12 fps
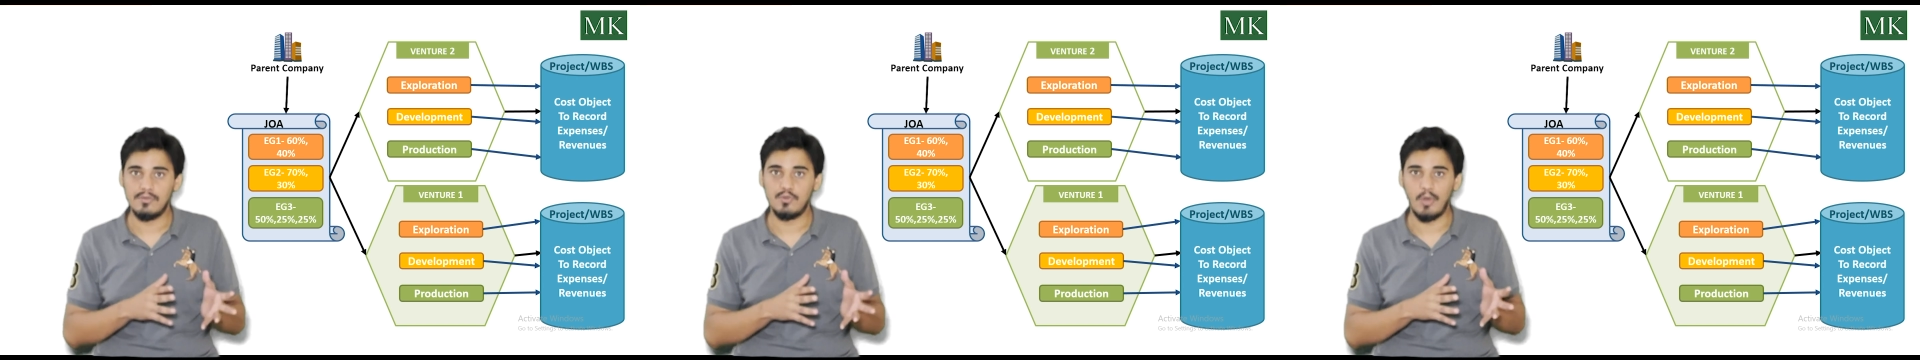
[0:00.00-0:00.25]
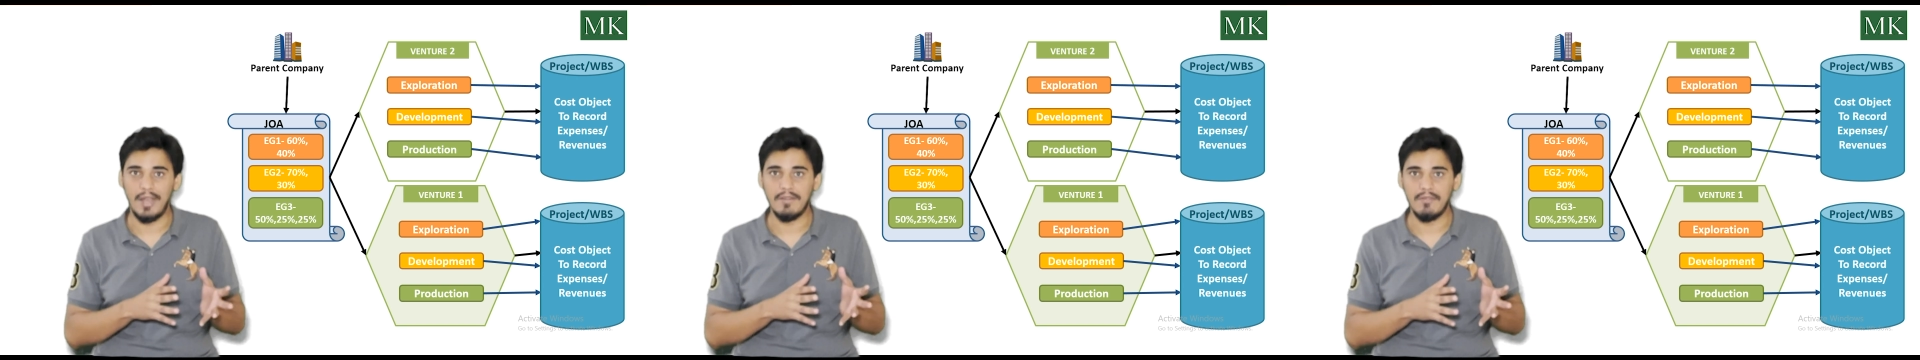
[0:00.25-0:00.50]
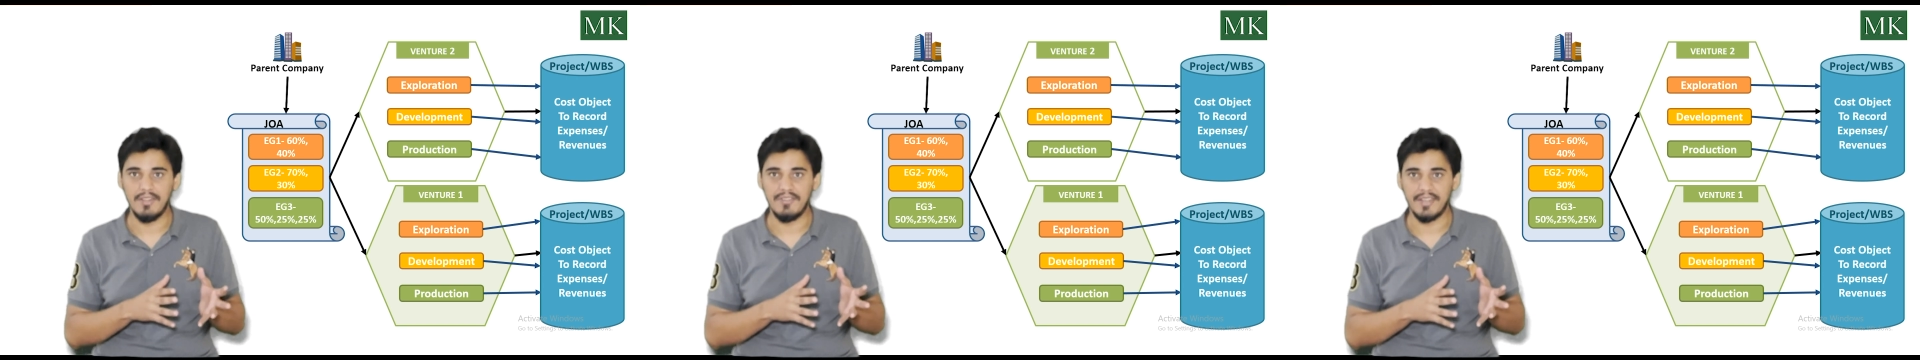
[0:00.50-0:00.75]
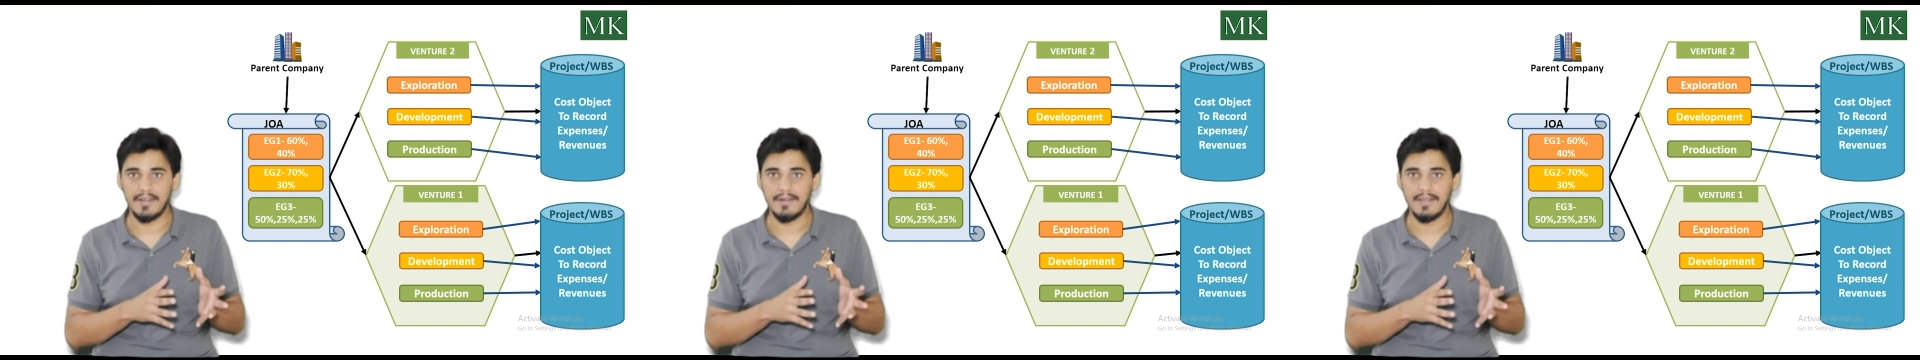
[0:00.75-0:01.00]
joint
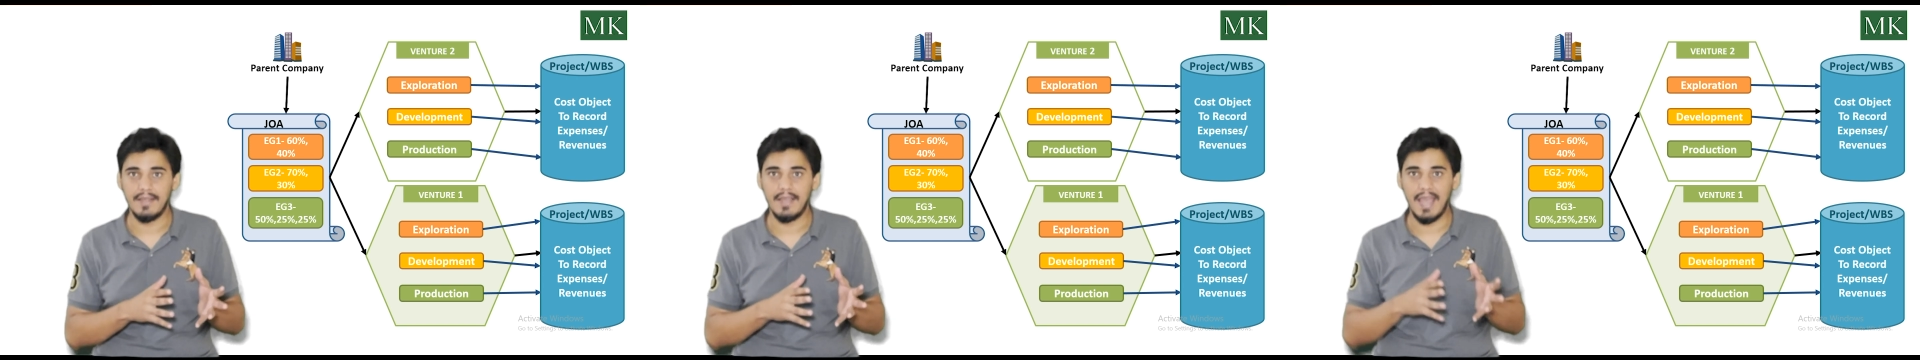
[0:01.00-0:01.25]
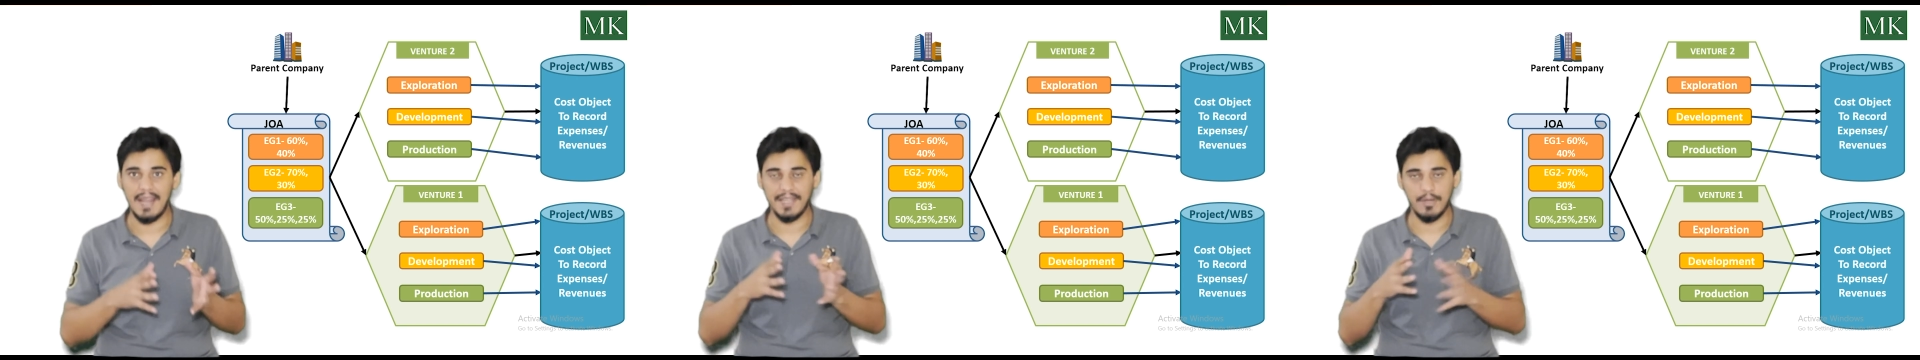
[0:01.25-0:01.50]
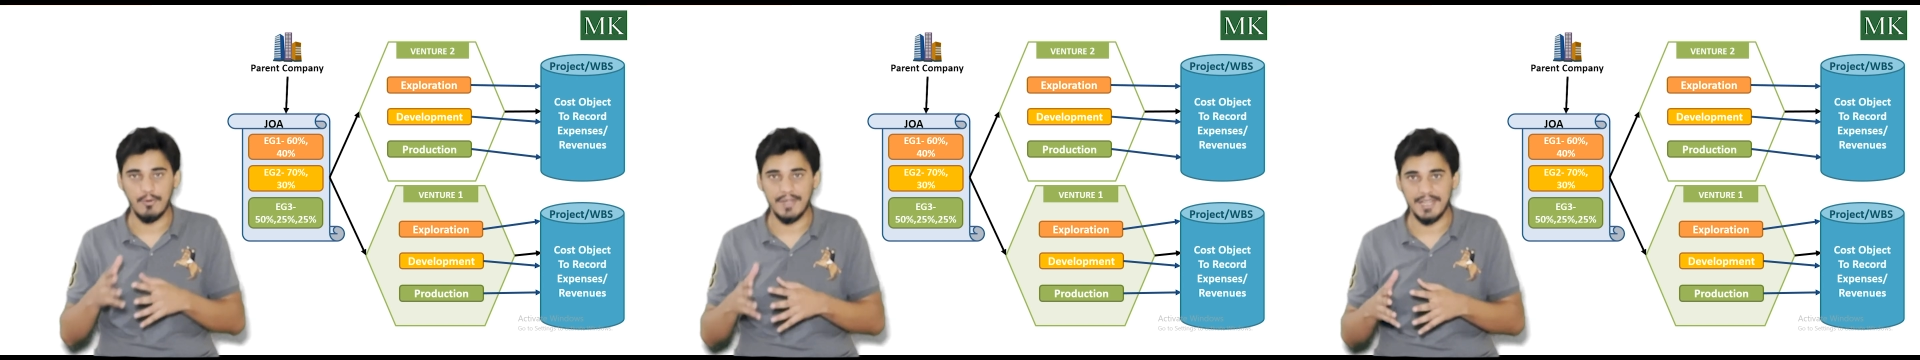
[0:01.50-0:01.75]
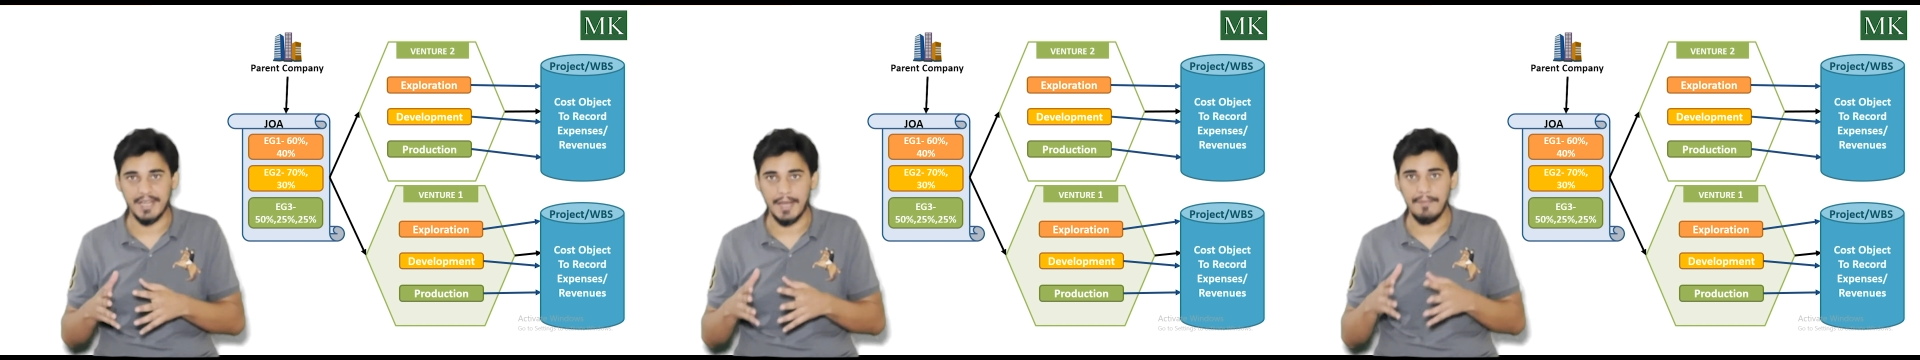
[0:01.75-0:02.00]
venture and
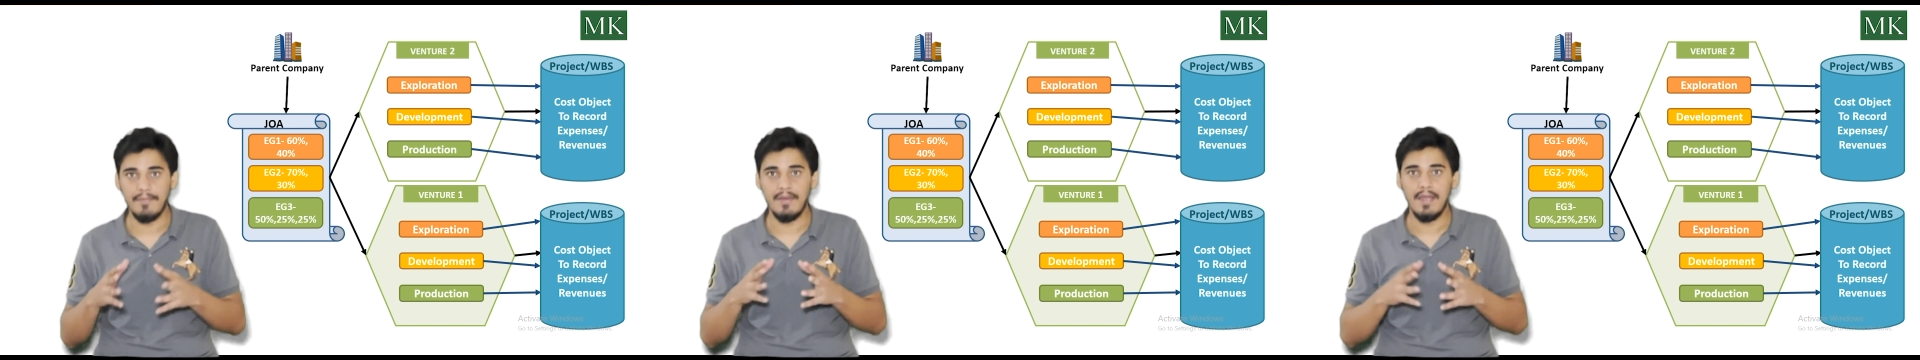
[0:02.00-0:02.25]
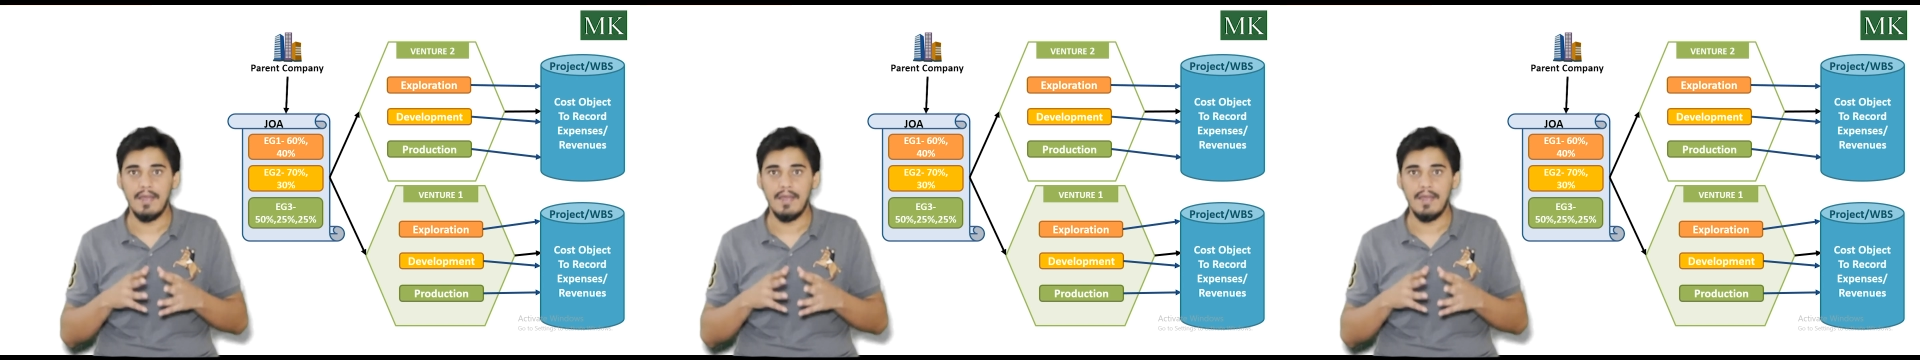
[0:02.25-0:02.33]
equity type.